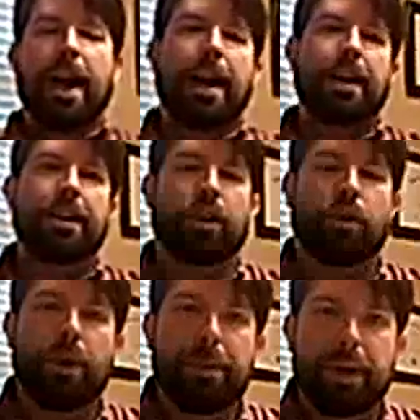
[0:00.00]
At the
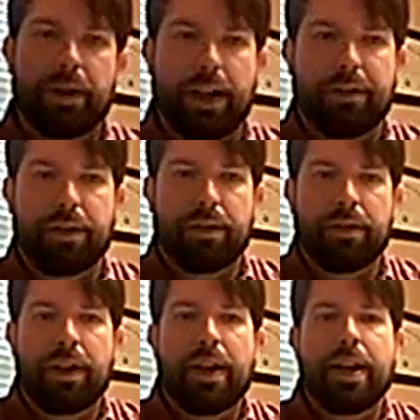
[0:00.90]
criminal level,
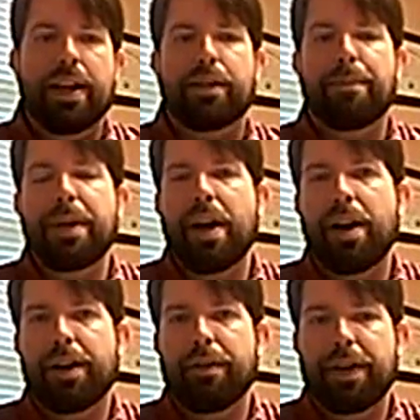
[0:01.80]
it's
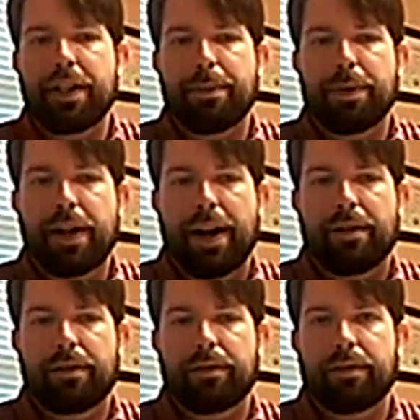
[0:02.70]
beyond a reasonable
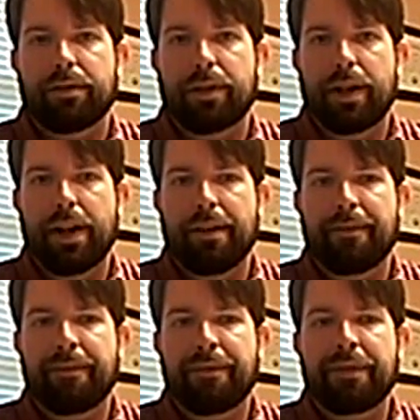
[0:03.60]
doubt. Okay?
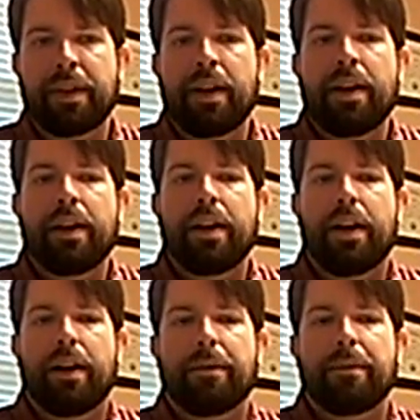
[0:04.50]

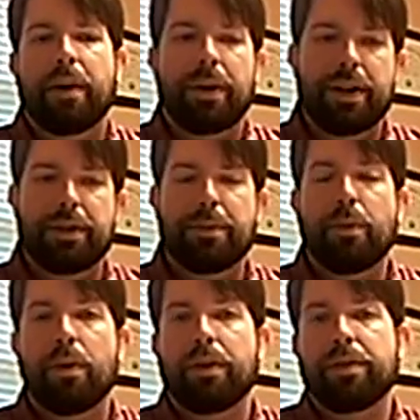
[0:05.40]
Here's some
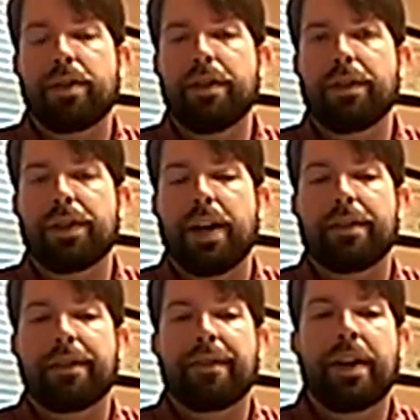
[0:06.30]
more on civil
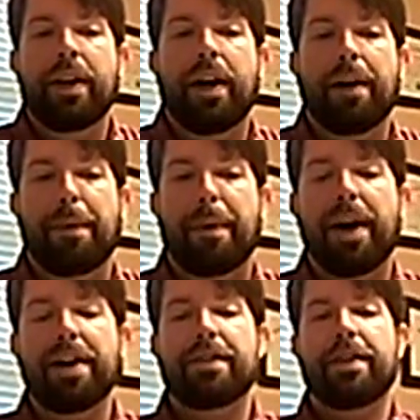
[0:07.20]
stuff.
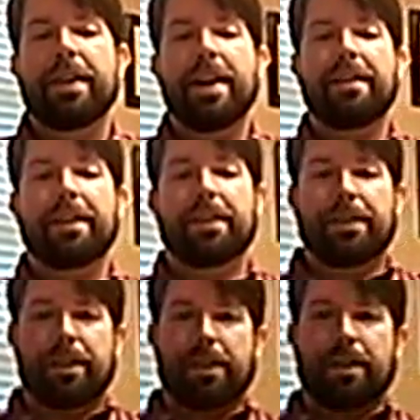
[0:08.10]
Preponderance of the
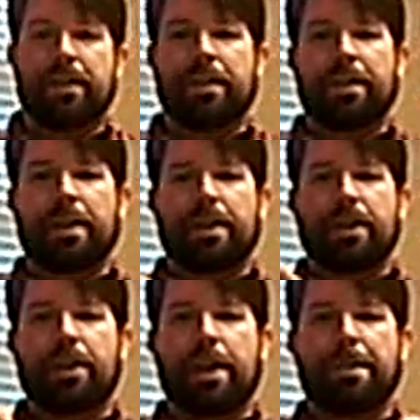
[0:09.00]
evidence is
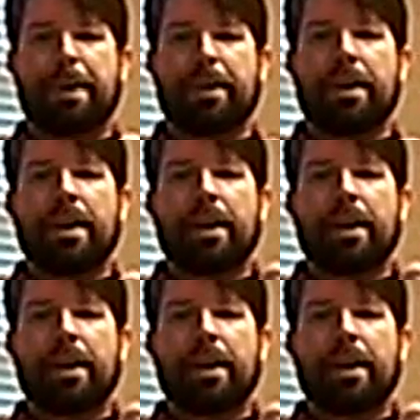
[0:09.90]
just tipping.